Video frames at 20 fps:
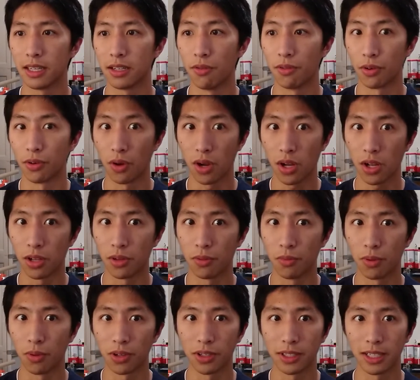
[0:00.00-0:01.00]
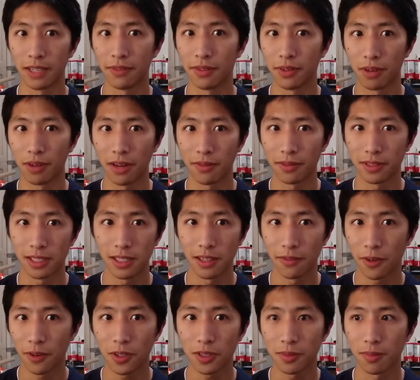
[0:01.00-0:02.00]
overall weren't even rivals in the
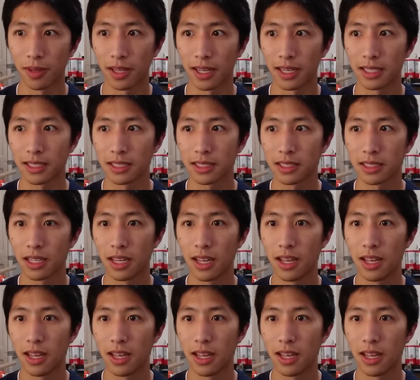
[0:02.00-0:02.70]
first place.